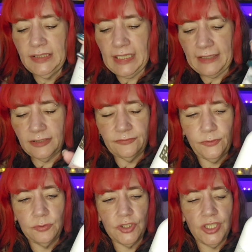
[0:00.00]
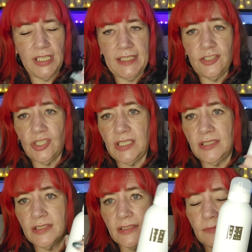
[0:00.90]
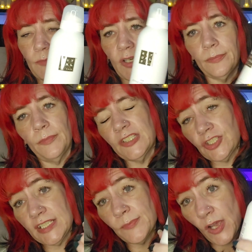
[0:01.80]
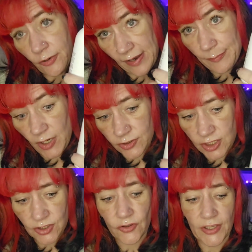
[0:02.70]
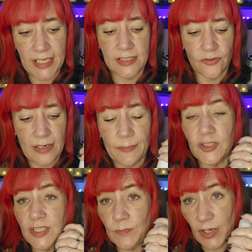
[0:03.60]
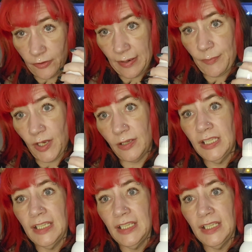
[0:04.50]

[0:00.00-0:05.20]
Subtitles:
Now, unfortunately, she is my grandma. She's not the kid's grandma. She's my grandma.